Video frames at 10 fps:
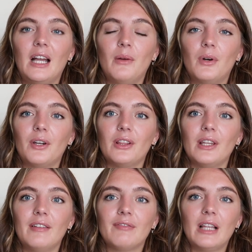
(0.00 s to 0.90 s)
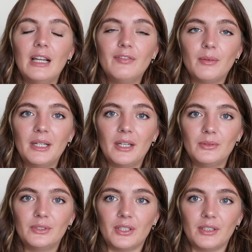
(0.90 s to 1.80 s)
I want to live life on my
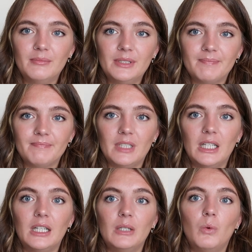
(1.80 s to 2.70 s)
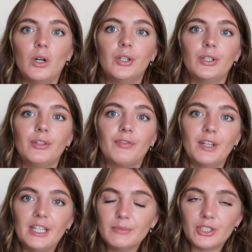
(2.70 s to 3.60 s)
own terms. I want the
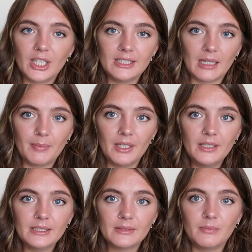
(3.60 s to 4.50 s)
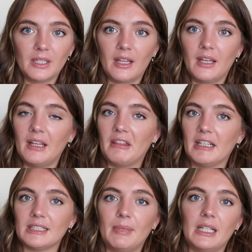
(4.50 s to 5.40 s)
freedom to chase happiness, whether
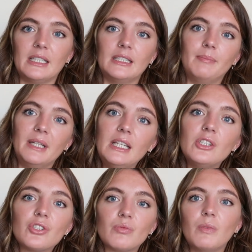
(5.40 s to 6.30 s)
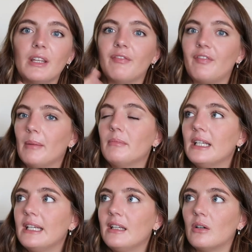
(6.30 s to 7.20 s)
that's by the beach, with
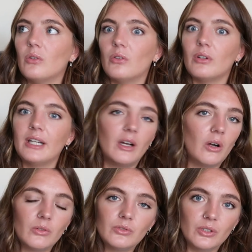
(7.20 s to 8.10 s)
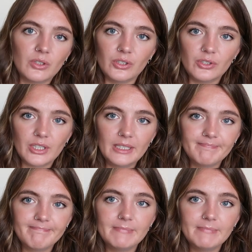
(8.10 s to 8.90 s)
family, or in a whole new country.